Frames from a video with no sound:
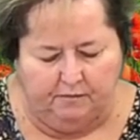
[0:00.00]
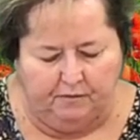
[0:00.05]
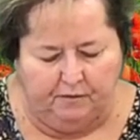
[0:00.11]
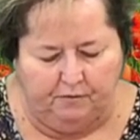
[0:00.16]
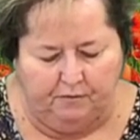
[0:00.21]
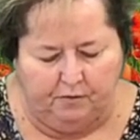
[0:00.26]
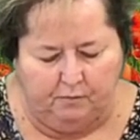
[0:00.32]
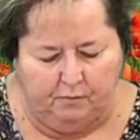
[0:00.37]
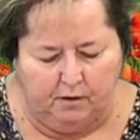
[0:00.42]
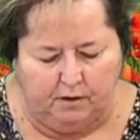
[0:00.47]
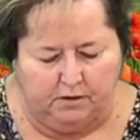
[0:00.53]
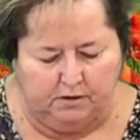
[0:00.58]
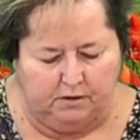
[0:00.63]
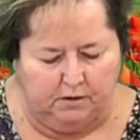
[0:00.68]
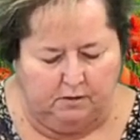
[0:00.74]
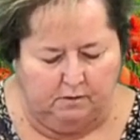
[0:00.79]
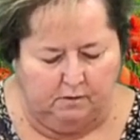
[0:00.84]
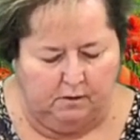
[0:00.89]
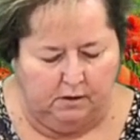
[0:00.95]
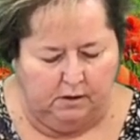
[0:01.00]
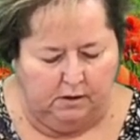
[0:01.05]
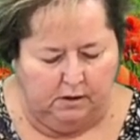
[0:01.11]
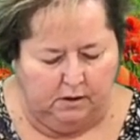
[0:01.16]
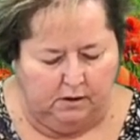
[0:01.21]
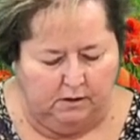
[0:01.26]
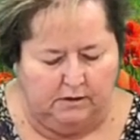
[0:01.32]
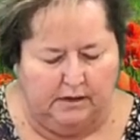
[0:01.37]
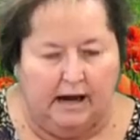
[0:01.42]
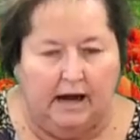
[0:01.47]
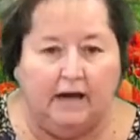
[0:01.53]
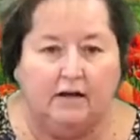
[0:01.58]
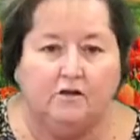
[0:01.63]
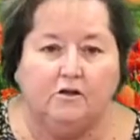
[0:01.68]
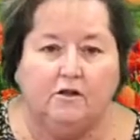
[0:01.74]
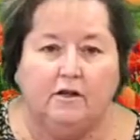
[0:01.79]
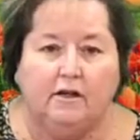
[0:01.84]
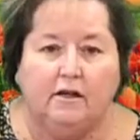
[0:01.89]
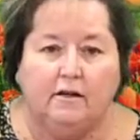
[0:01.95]
if you want to
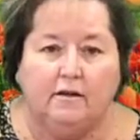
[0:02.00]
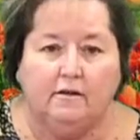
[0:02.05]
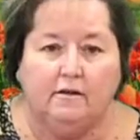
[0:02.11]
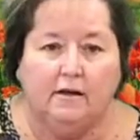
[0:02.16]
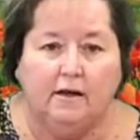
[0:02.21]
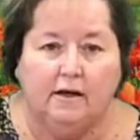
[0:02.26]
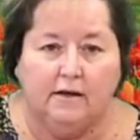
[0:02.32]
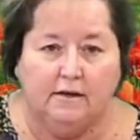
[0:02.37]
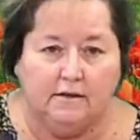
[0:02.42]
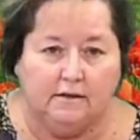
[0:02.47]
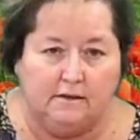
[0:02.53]
actually let it